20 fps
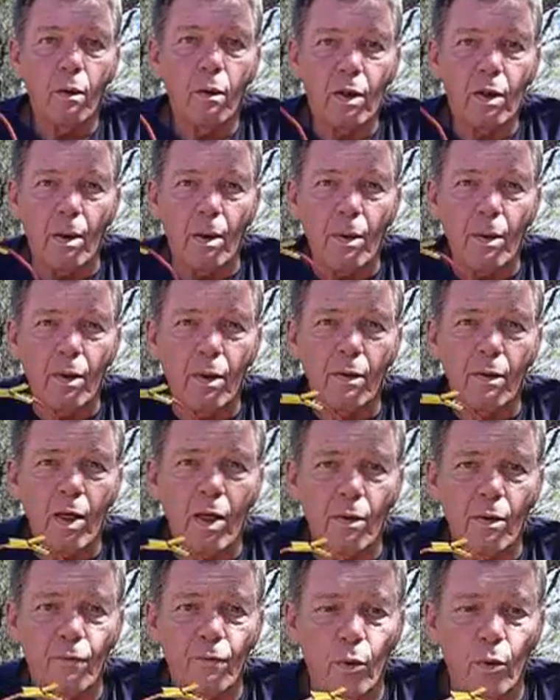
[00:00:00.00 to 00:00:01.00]
coming in
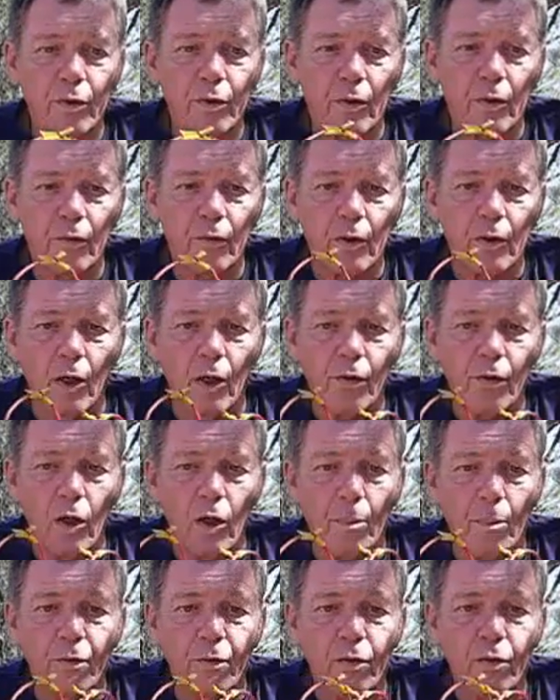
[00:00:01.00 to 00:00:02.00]
the vortexes go in the
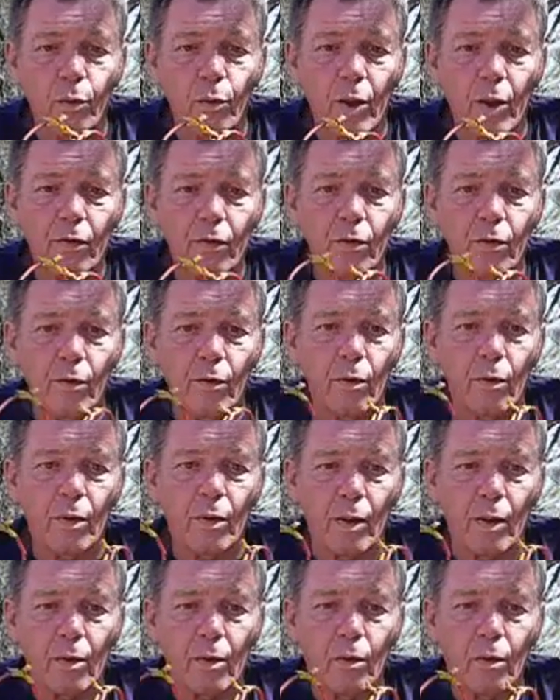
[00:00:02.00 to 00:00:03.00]
opposite direction,
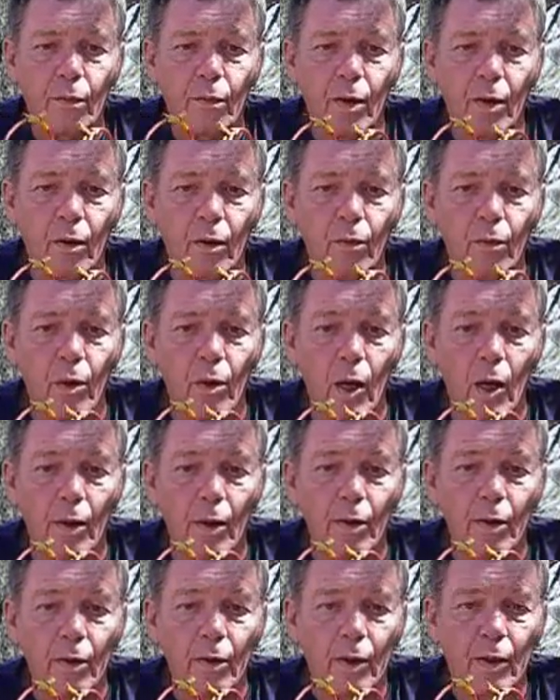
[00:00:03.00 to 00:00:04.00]
they're
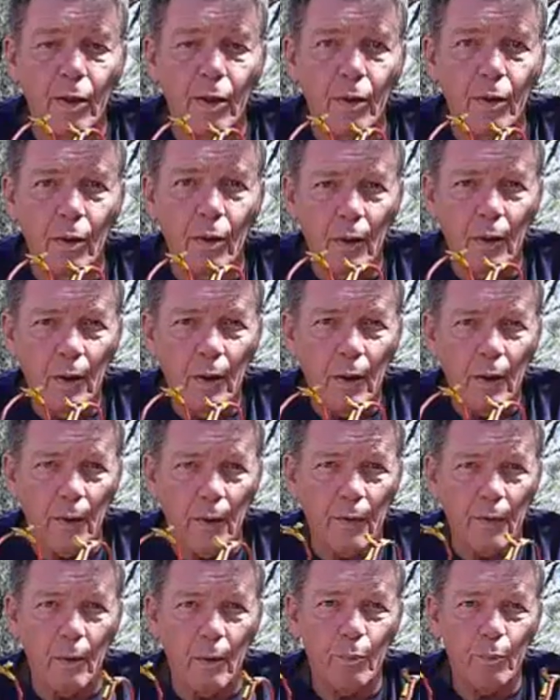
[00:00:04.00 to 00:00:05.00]
grinding together
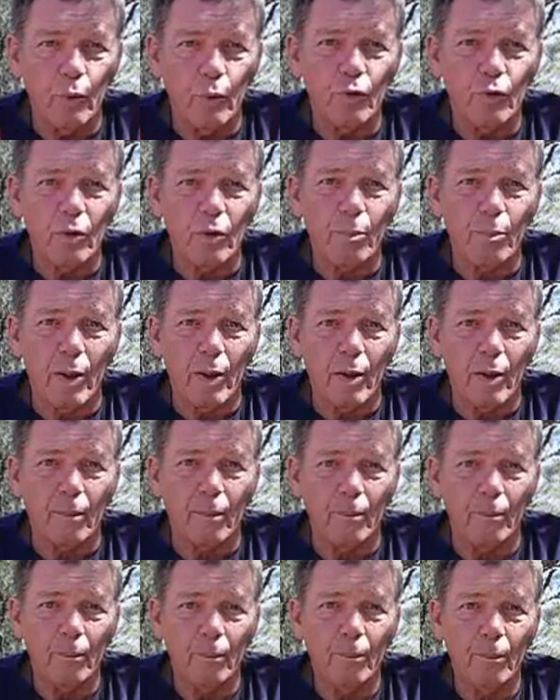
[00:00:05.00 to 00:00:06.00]
and they're pushed apart.
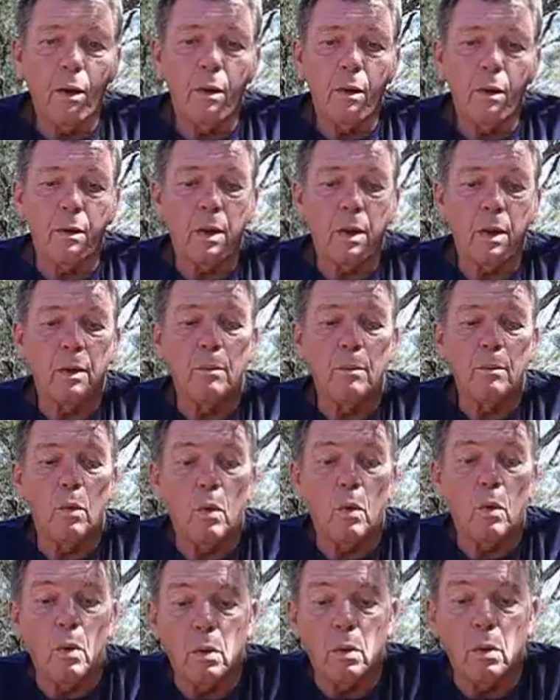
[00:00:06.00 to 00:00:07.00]
Now, the
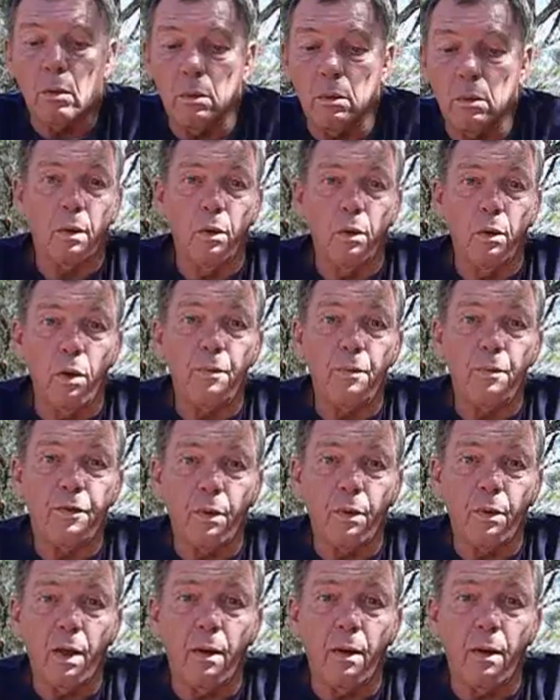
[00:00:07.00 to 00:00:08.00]
more loops you
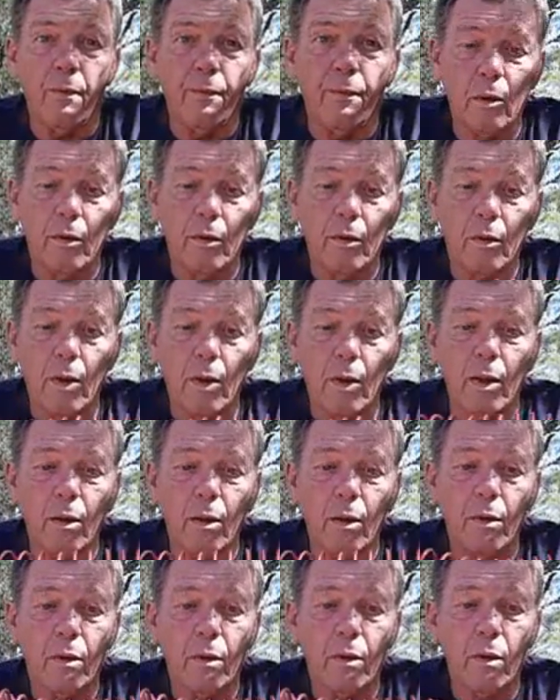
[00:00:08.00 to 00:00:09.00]
have, the
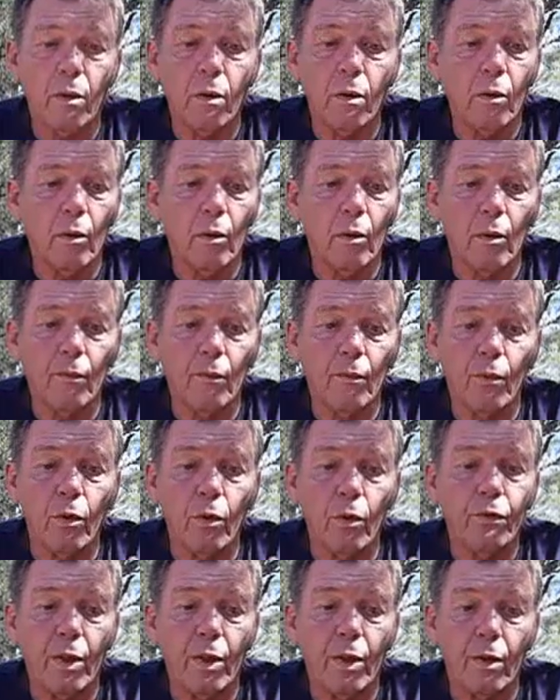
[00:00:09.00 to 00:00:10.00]
greater the
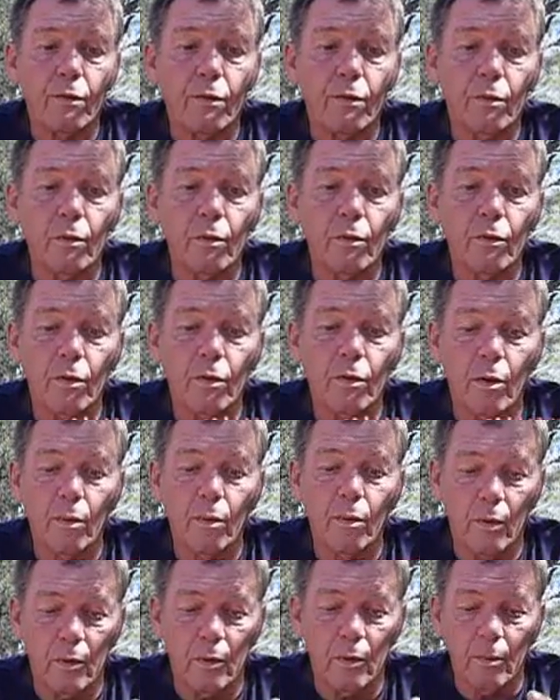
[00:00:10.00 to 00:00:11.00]
vortex, and so
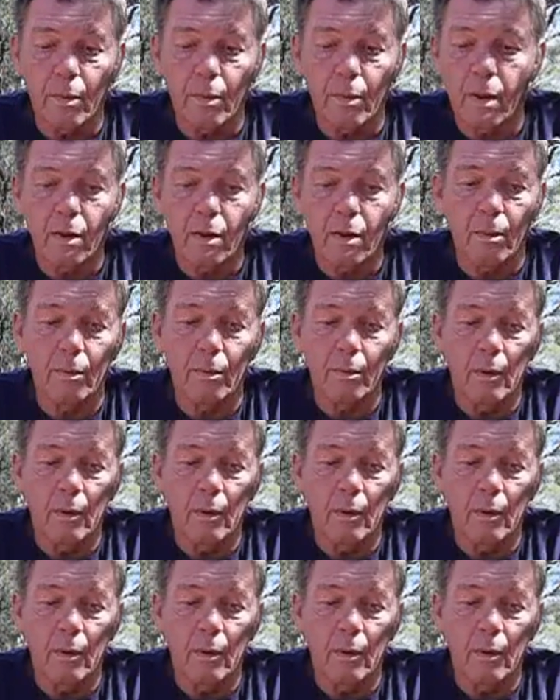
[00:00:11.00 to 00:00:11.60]
you can make up